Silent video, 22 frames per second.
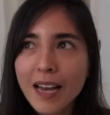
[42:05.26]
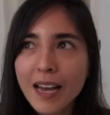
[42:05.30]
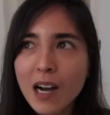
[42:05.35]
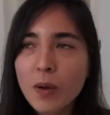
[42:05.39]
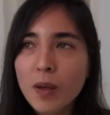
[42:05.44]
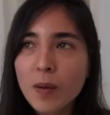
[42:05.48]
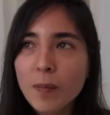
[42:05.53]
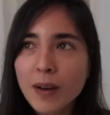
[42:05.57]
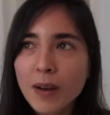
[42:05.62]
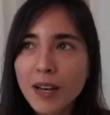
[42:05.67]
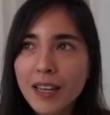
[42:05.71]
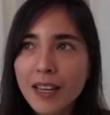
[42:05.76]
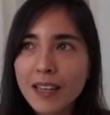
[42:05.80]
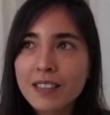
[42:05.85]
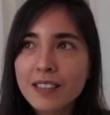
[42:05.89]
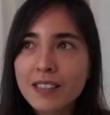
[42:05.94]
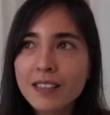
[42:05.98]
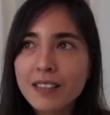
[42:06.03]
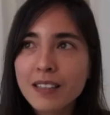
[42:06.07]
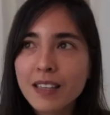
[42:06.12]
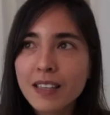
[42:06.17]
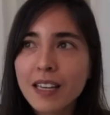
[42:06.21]
we might
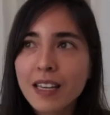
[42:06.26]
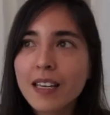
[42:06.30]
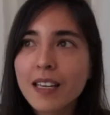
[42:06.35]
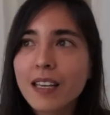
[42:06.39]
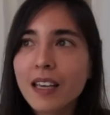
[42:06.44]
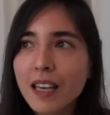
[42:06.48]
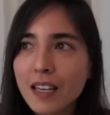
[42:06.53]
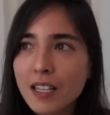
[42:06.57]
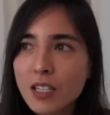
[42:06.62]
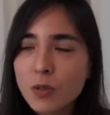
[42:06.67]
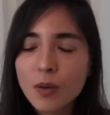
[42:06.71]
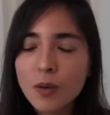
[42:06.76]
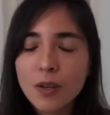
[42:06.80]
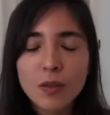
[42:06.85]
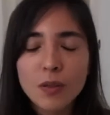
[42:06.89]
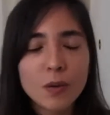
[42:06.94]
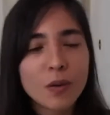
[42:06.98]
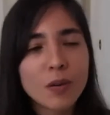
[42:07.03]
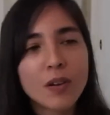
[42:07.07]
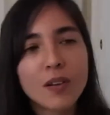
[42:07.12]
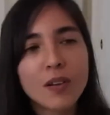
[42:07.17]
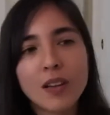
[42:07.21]
engage with or
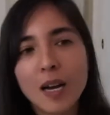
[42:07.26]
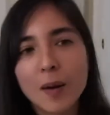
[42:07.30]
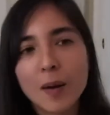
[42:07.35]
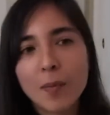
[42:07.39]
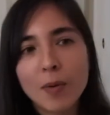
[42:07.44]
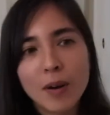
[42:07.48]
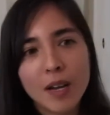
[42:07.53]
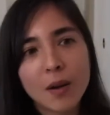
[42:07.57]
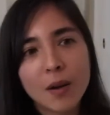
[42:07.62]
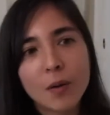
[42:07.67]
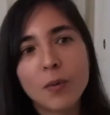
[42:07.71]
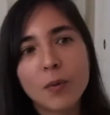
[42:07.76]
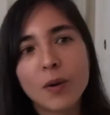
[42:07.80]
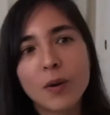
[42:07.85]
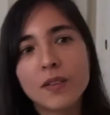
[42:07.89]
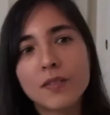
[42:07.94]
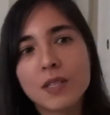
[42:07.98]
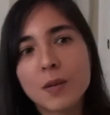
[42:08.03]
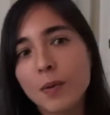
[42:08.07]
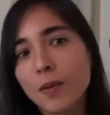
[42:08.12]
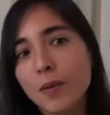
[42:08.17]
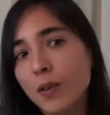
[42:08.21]
collaborate with
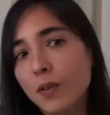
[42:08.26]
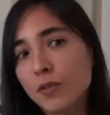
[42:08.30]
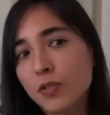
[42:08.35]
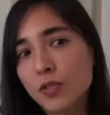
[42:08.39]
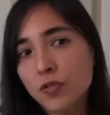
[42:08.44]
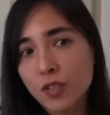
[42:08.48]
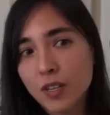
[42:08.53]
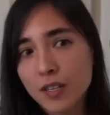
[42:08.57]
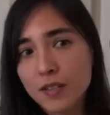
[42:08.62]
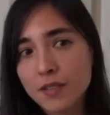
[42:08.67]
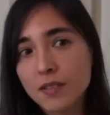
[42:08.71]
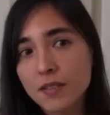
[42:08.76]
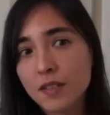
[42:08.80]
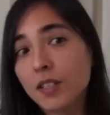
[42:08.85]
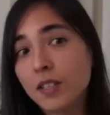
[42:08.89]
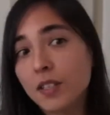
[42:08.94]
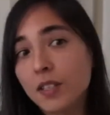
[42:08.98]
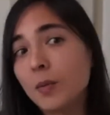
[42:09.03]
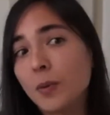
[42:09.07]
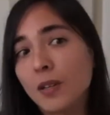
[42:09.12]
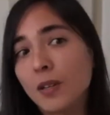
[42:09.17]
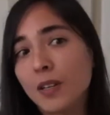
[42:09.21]
some of those trusted
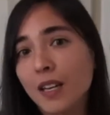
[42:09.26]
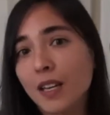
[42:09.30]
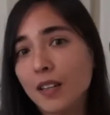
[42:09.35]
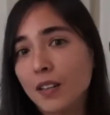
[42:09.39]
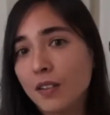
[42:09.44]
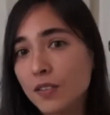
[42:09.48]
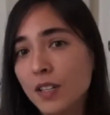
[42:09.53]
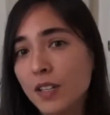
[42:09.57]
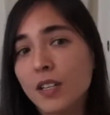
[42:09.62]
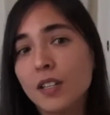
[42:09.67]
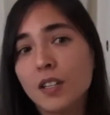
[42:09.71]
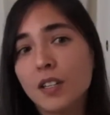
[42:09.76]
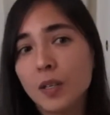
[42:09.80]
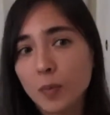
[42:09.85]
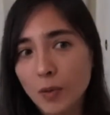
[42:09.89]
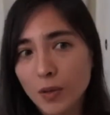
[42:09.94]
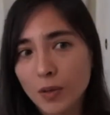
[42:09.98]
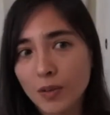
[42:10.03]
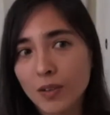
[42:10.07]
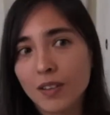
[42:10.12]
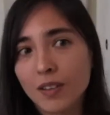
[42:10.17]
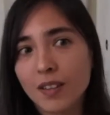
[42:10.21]
communicators in
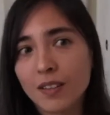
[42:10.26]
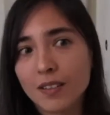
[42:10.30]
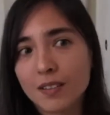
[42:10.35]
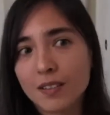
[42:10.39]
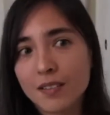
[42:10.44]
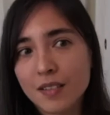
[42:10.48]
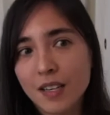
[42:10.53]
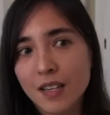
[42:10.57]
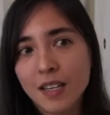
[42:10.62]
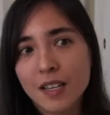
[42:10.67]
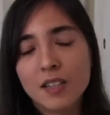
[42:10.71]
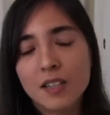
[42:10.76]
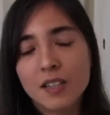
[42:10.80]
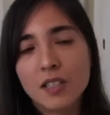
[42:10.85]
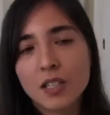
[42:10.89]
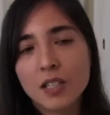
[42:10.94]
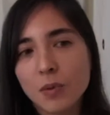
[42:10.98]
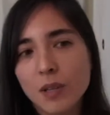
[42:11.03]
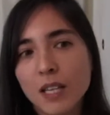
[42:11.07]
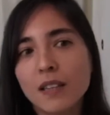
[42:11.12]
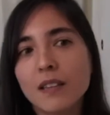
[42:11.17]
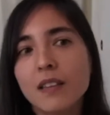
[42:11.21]
communities to
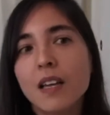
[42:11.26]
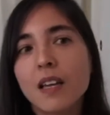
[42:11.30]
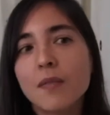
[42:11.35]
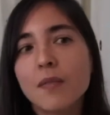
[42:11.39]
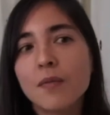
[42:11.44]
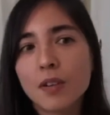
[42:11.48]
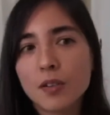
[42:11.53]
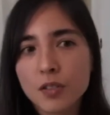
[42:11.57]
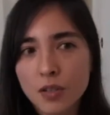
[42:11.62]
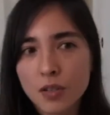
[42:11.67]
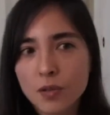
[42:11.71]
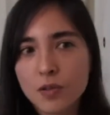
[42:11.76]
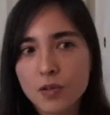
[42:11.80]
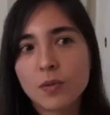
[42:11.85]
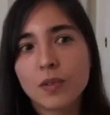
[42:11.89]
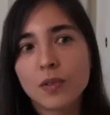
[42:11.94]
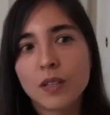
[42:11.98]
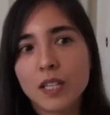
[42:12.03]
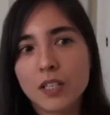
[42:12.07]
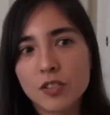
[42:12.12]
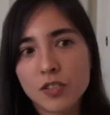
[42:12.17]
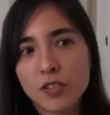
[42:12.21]
really leverage those
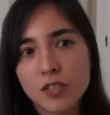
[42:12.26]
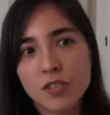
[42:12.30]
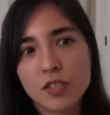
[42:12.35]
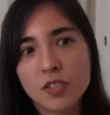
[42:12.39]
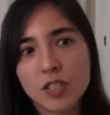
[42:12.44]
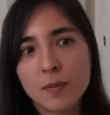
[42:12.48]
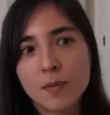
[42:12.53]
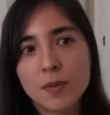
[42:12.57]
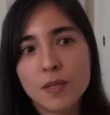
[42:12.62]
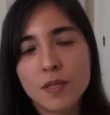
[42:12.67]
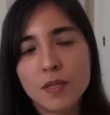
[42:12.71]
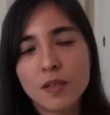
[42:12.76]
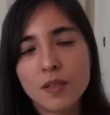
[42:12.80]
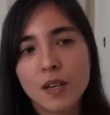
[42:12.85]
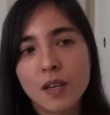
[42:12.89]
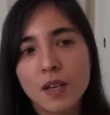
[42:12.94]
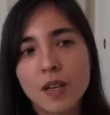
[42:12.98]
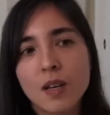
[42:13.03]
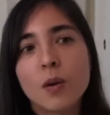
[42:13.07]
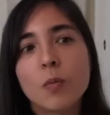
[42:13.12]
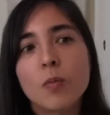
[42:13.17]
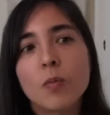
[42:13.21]
relationships
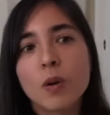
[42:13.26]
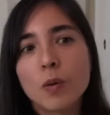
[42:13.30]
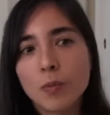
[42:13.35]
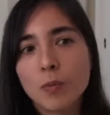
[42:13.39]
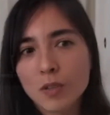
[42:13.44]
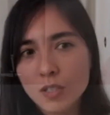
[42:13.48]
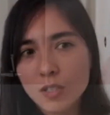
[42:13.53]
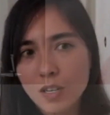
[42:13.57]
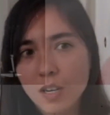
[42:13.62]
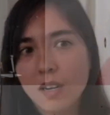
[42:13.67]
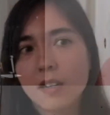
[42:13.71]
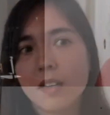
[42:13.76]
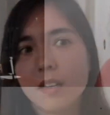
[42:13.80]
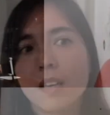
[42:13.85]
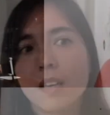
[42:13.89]
when we're talking